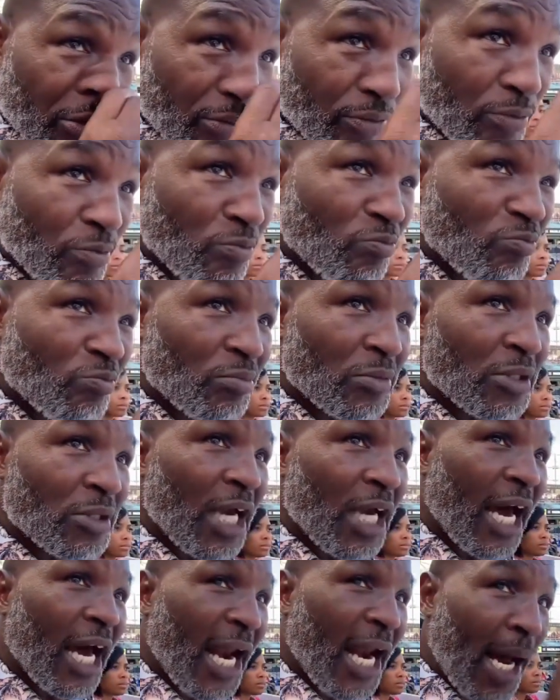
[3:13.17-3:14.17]
It has
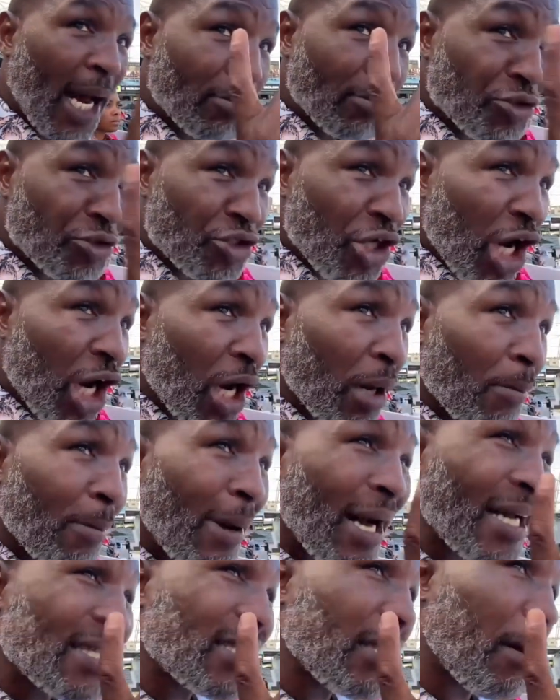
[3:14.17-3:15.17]
to be.
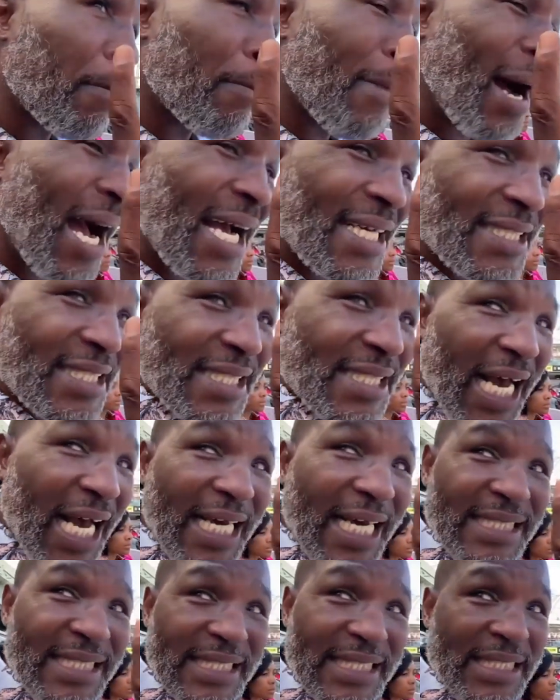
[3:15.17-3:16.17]
It has to
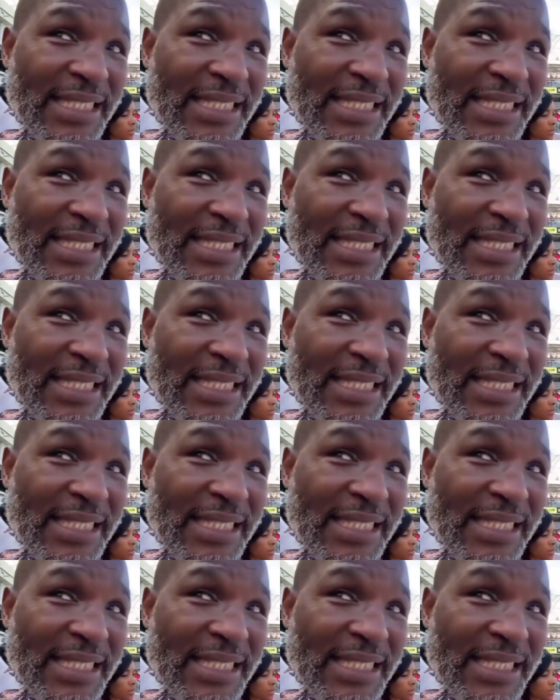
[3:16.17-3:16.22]
be.